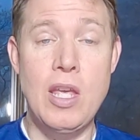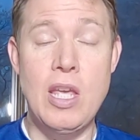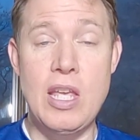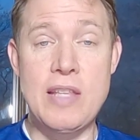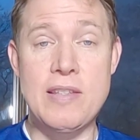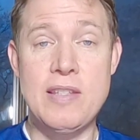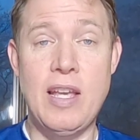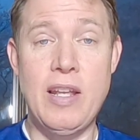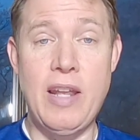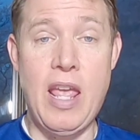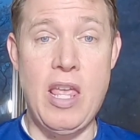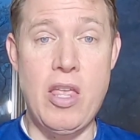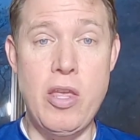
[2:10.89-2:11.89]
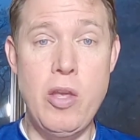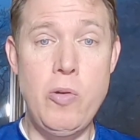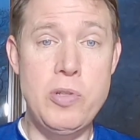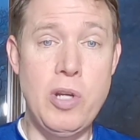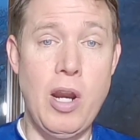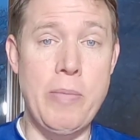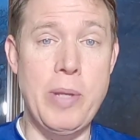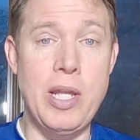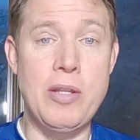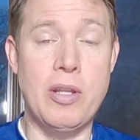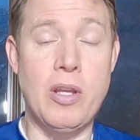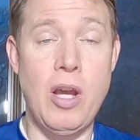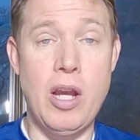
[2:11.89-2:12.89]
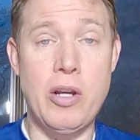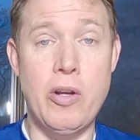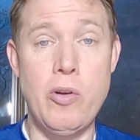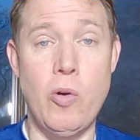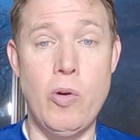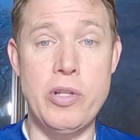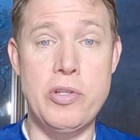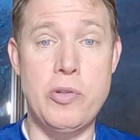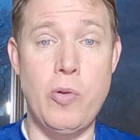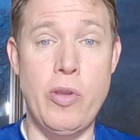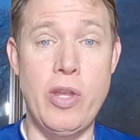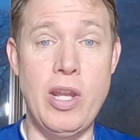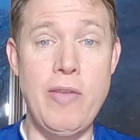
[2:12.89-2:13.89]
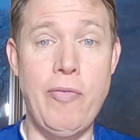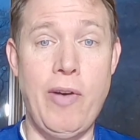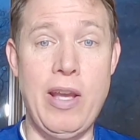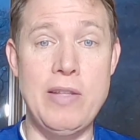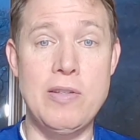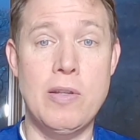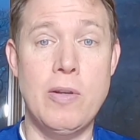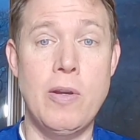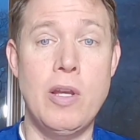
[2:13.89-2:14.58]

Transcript: he sent a huge army to conquer or destroy the Nephites.